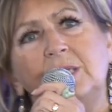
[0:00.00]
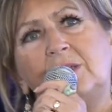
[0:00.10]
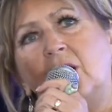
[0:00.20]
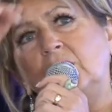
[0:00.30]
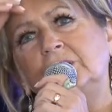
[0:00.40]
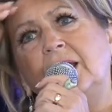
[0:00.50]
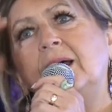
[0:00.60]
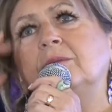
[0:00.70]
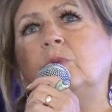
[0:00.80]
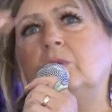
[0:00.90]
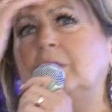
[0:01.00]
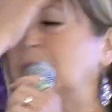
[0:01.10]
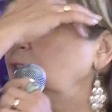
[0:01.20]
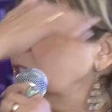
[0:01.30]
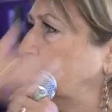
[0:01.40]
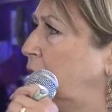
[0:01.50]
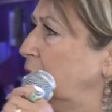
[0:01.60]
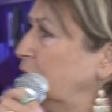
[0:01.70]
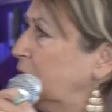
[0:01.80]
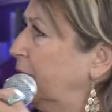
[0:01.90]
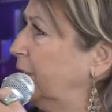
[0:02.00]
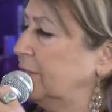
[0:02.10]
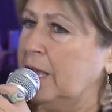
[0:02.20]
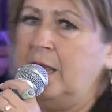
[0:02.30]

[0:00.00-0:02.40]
It's called, we could just start it just like this.